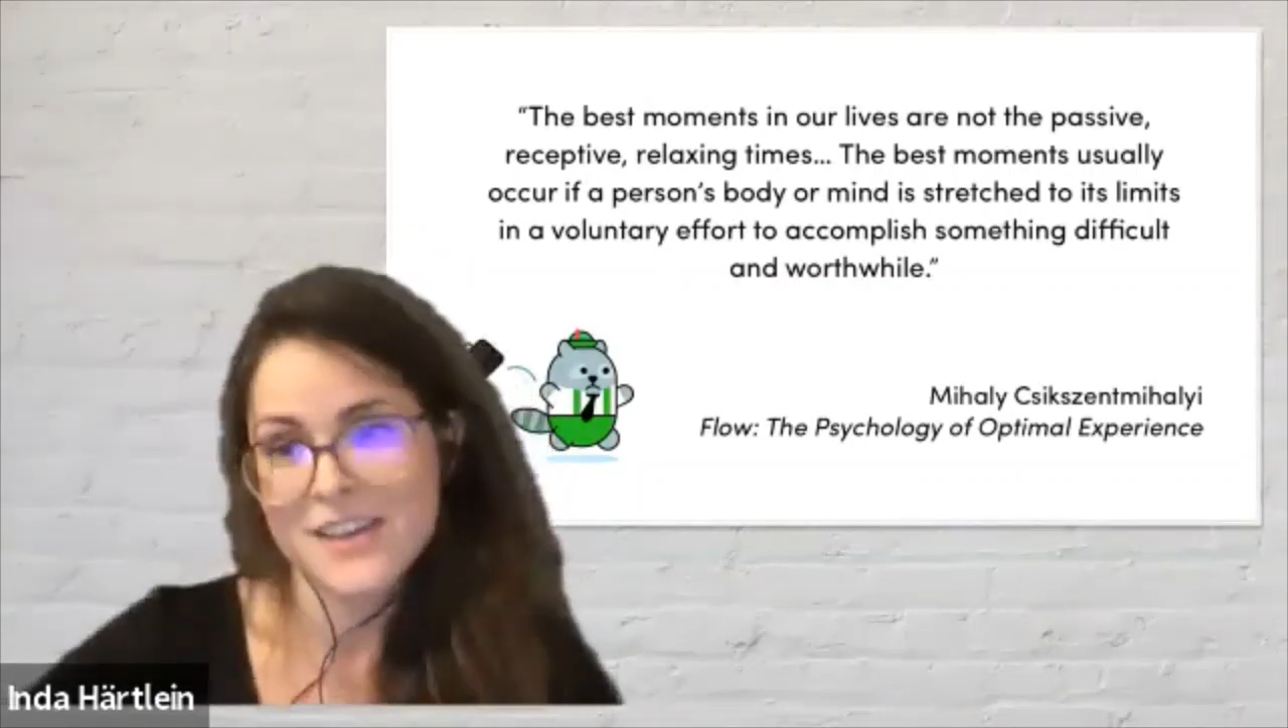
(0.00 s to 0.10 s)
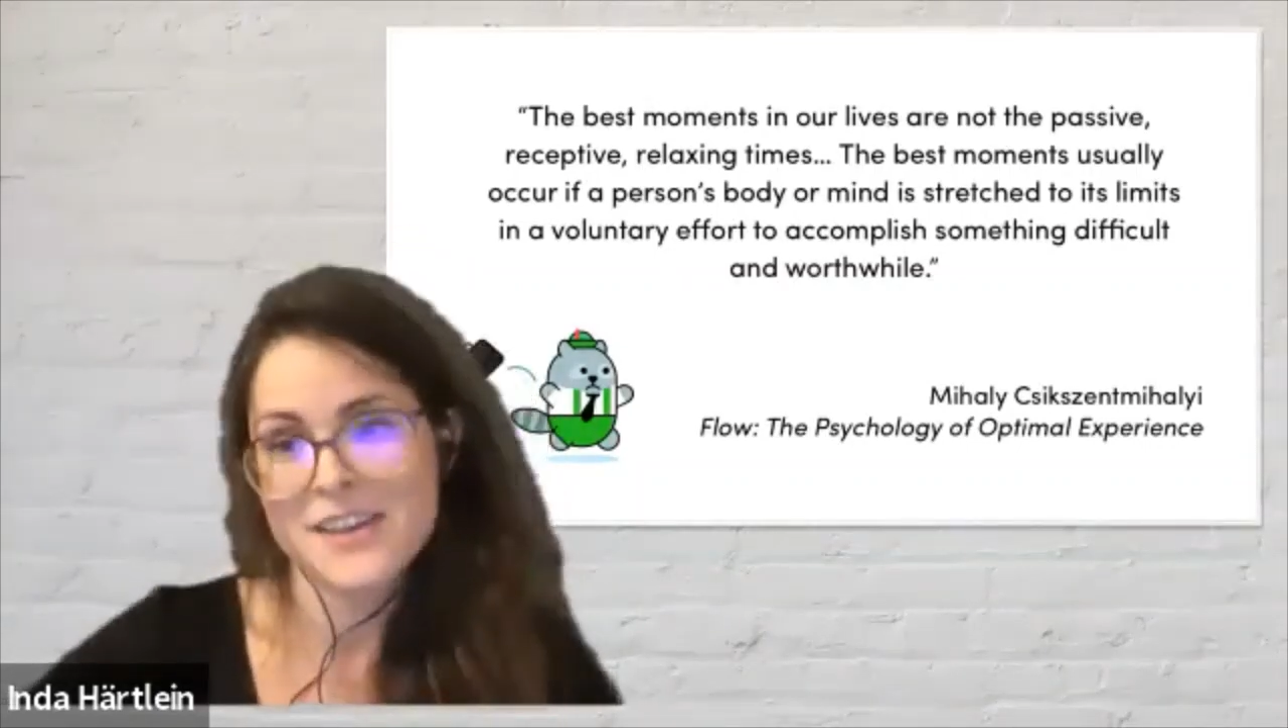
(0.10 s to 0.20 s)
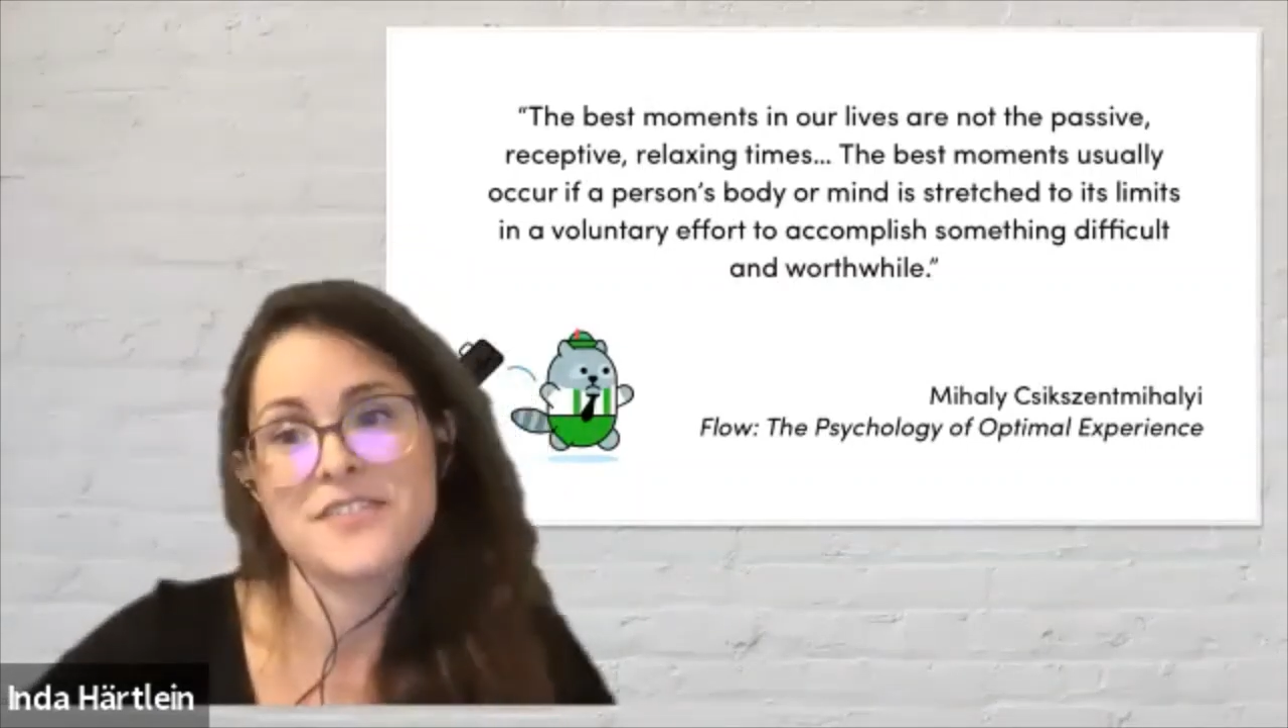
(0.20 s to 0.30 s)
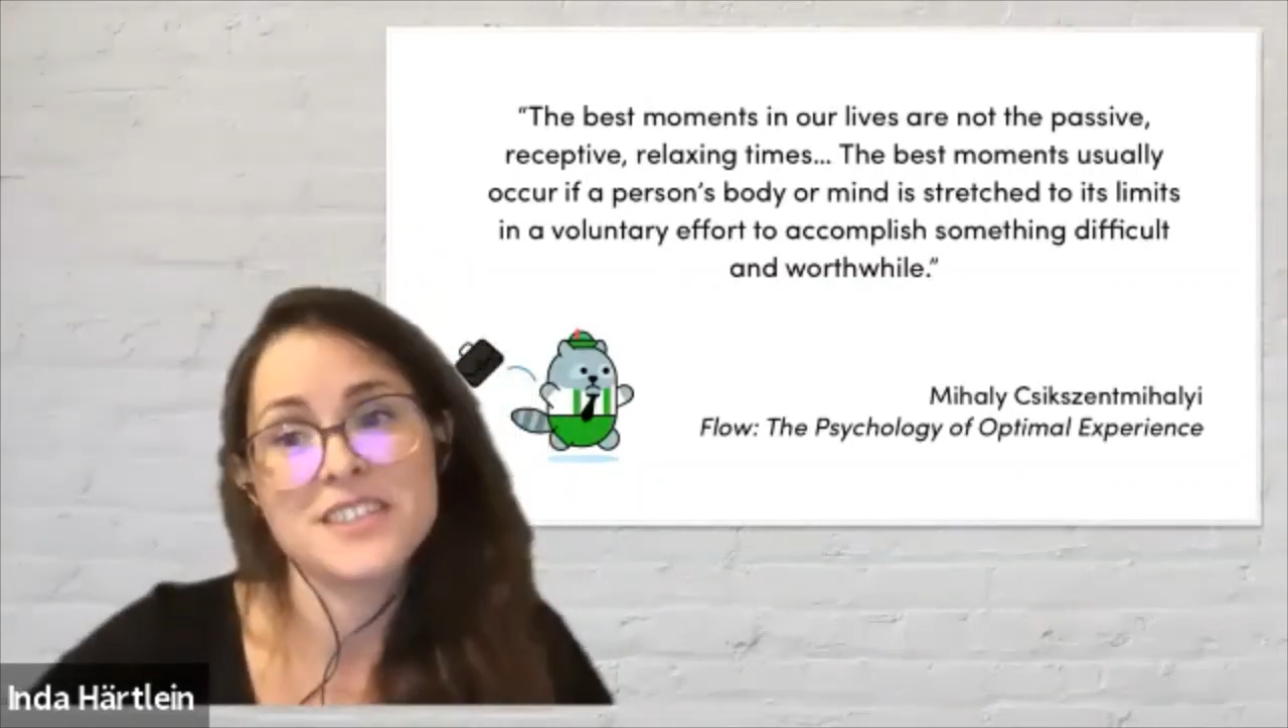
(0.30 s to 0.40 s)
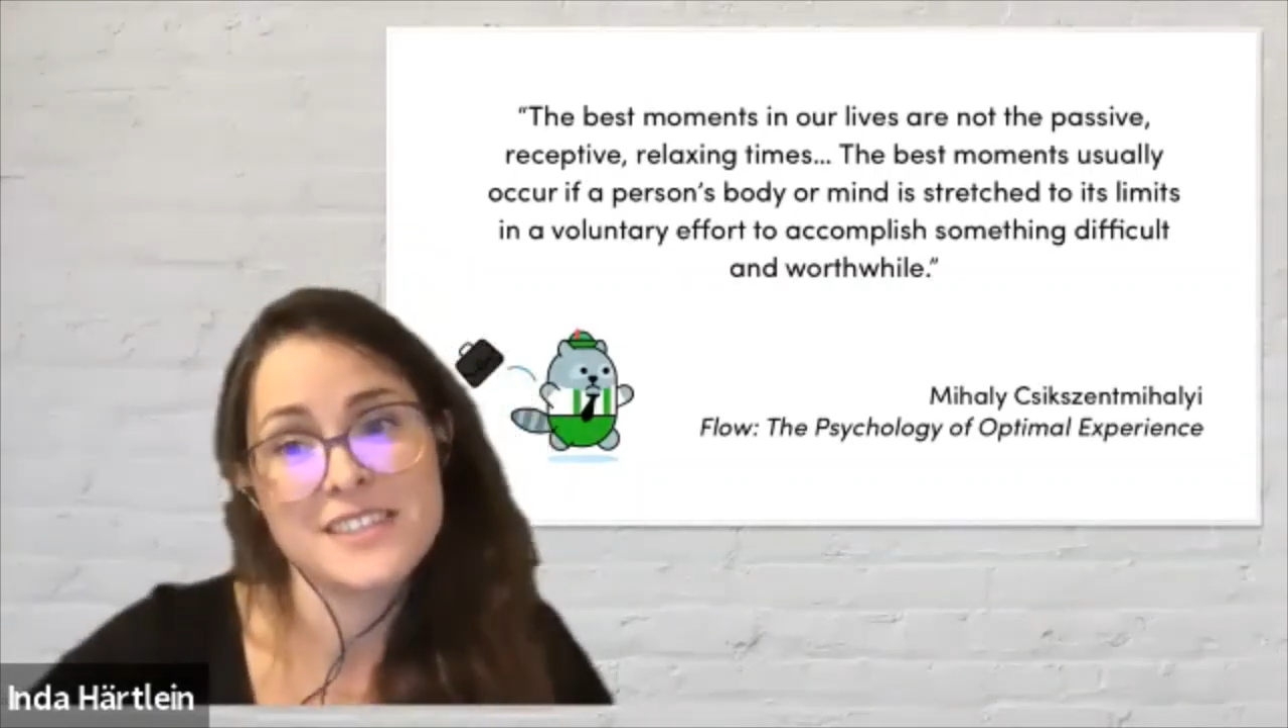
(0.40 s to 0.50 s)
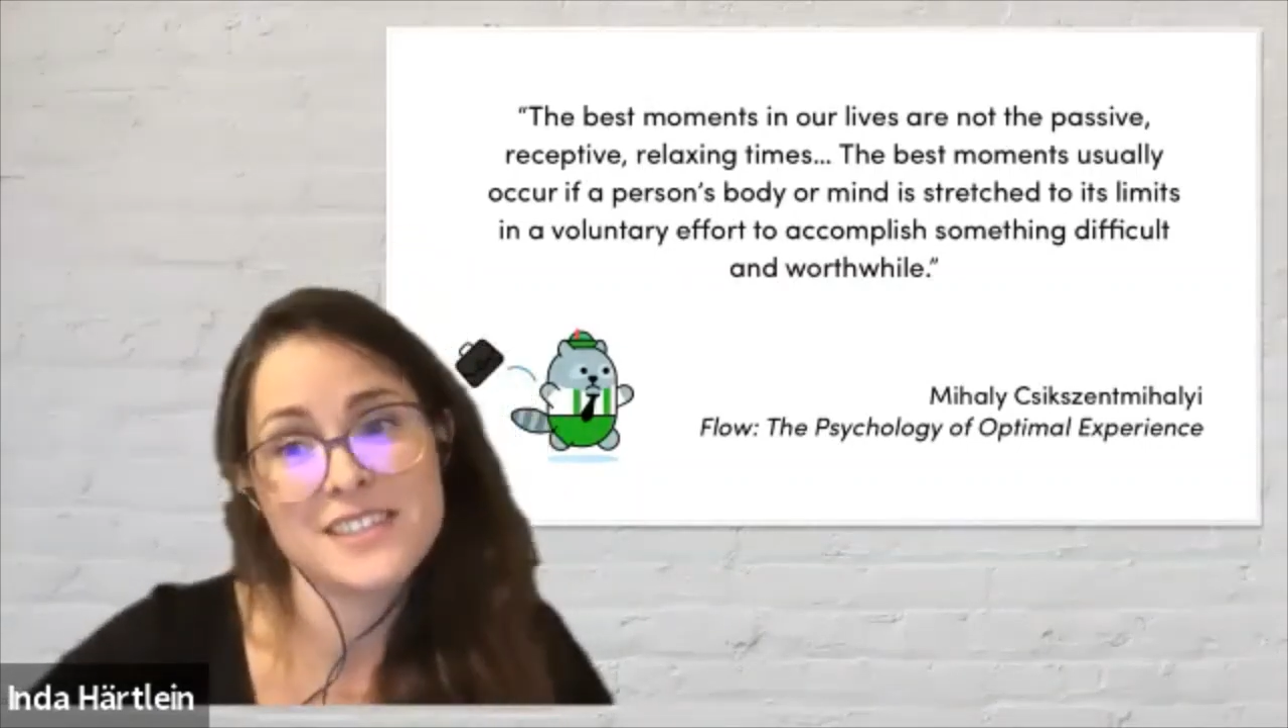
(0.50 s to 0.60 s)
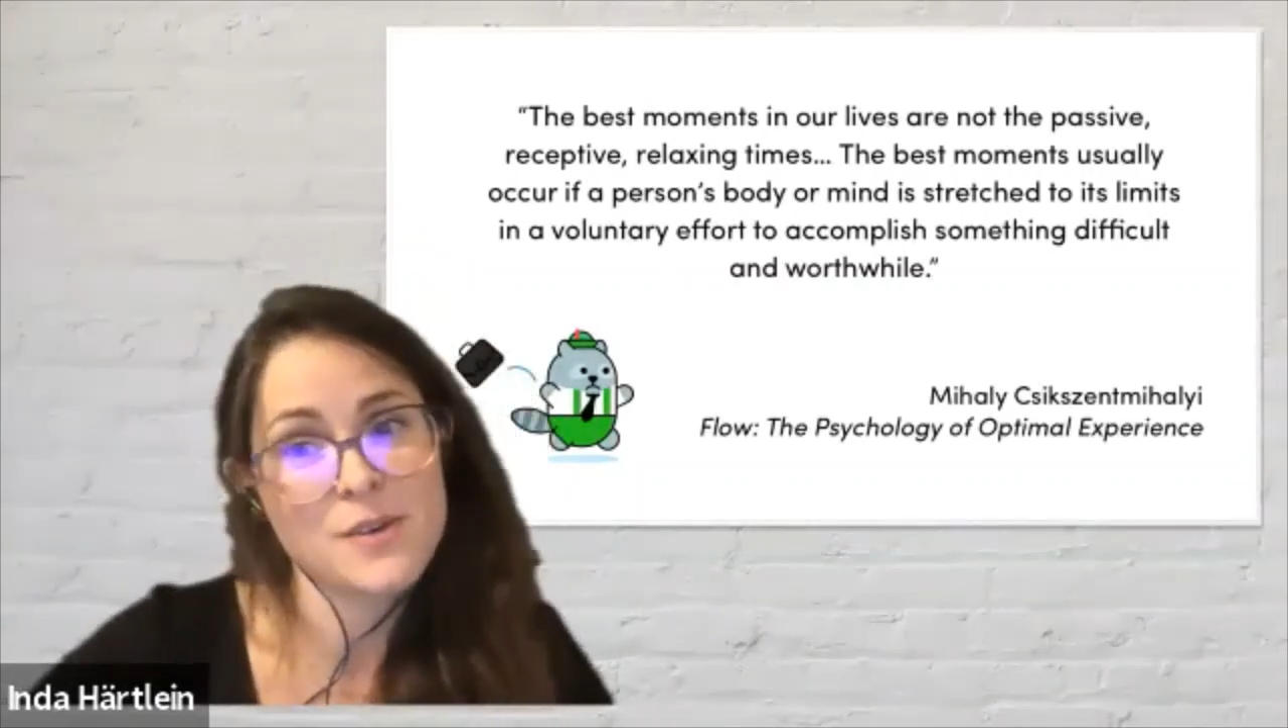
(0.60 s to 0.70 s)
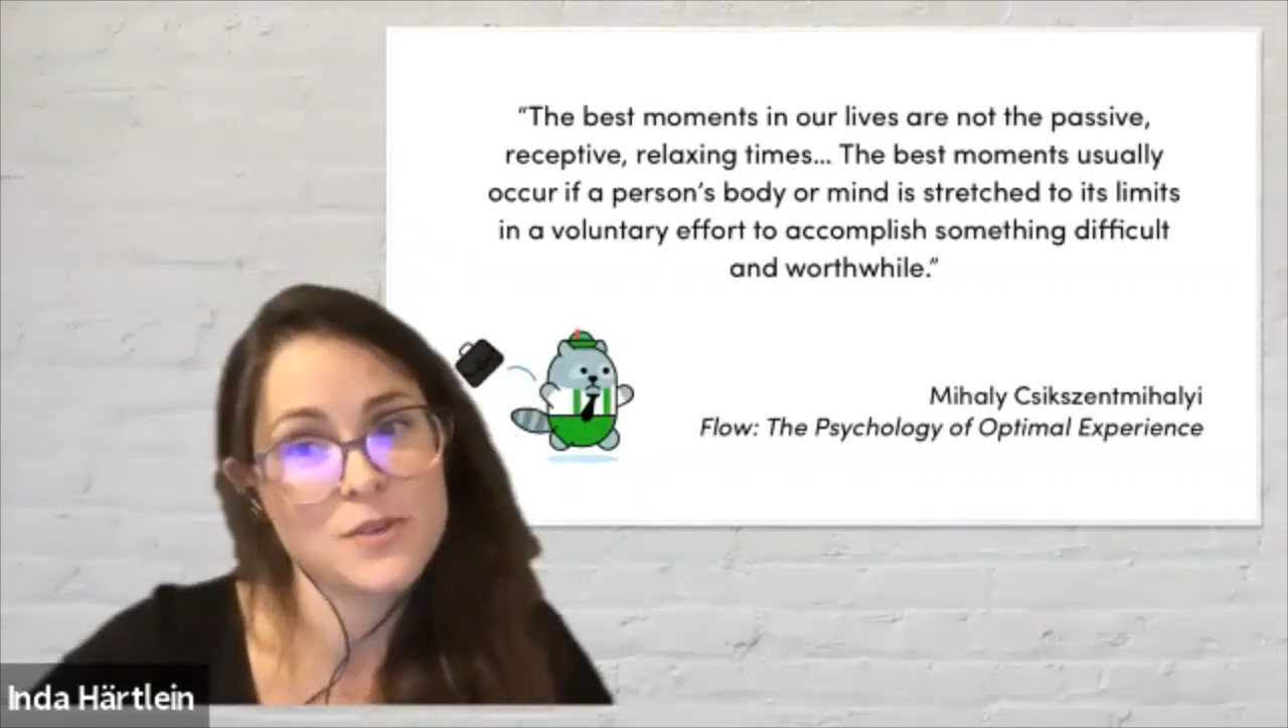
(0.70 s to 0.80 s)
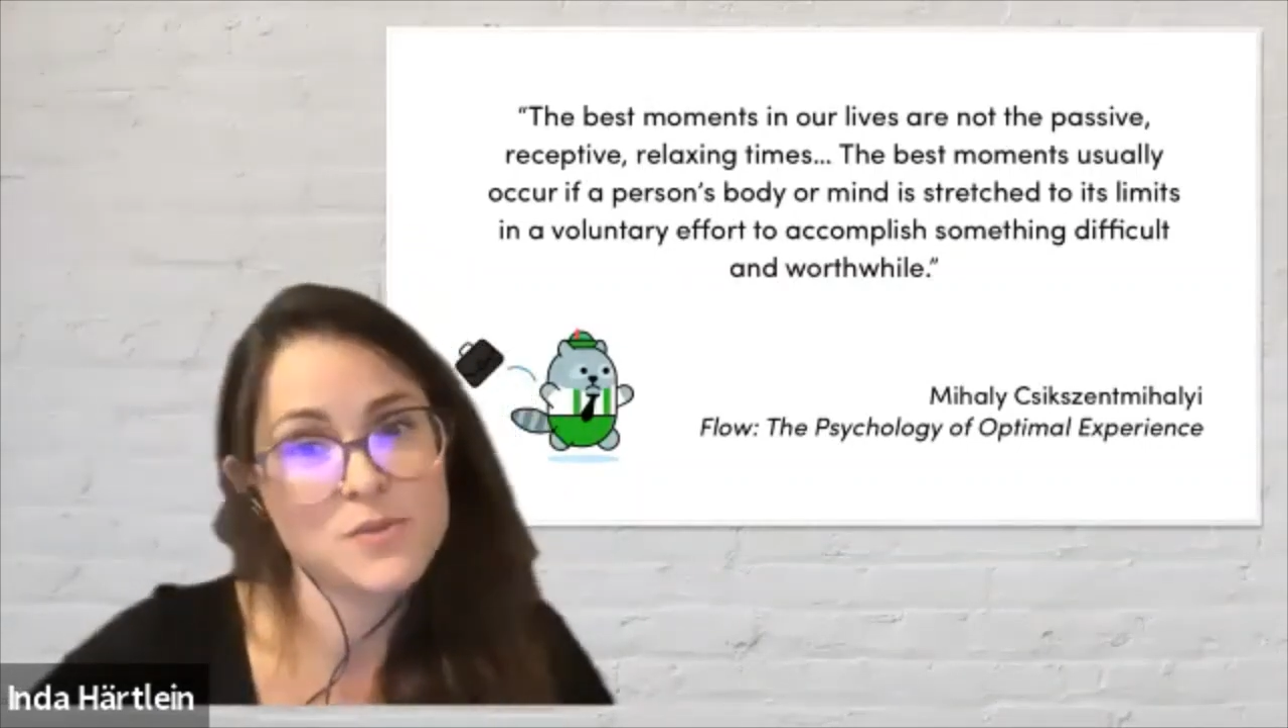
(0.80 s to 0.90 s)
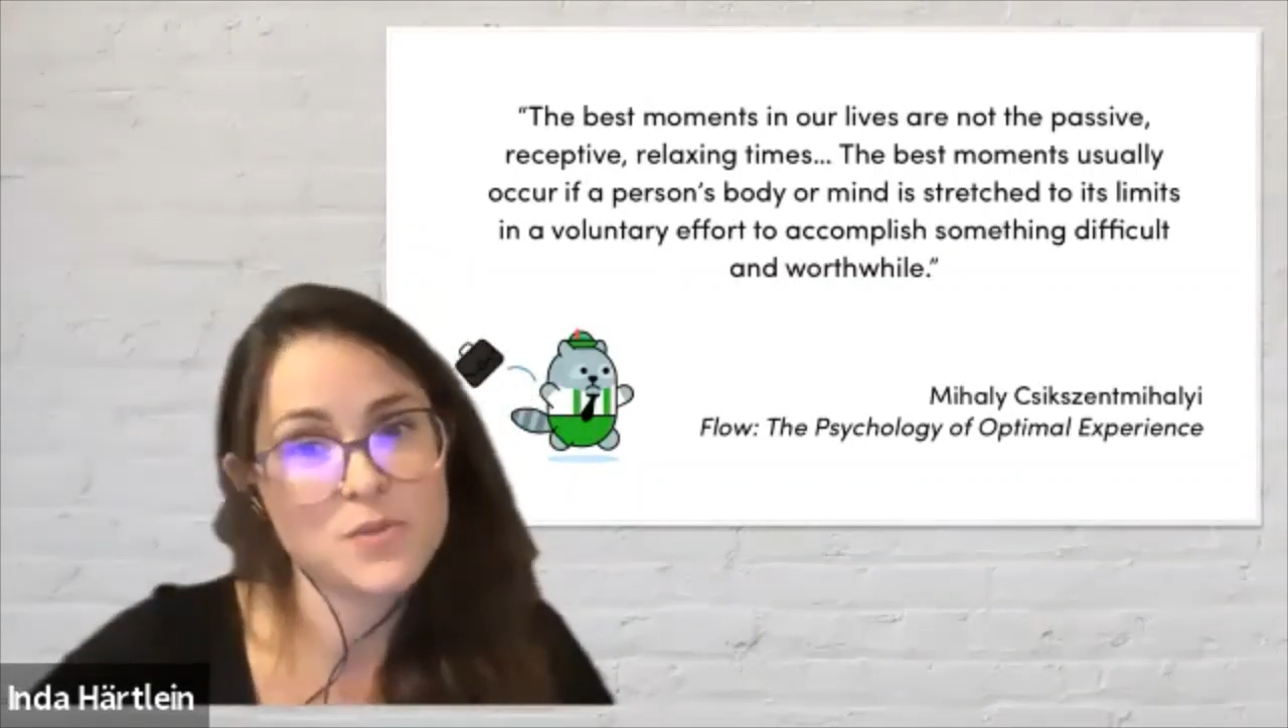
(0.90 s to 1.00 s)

I think this is how it's